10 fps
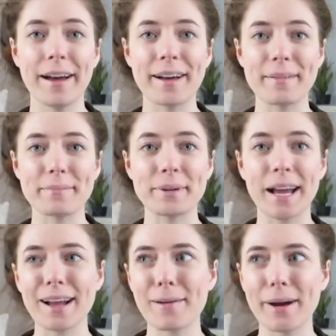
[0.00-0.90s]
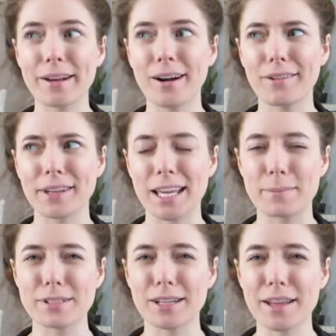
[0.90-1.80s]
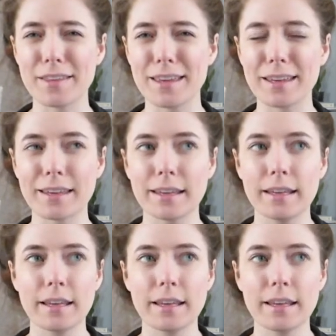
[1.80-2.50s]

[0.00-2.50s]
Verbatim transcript: Um, but I got mine off Amazon, I think,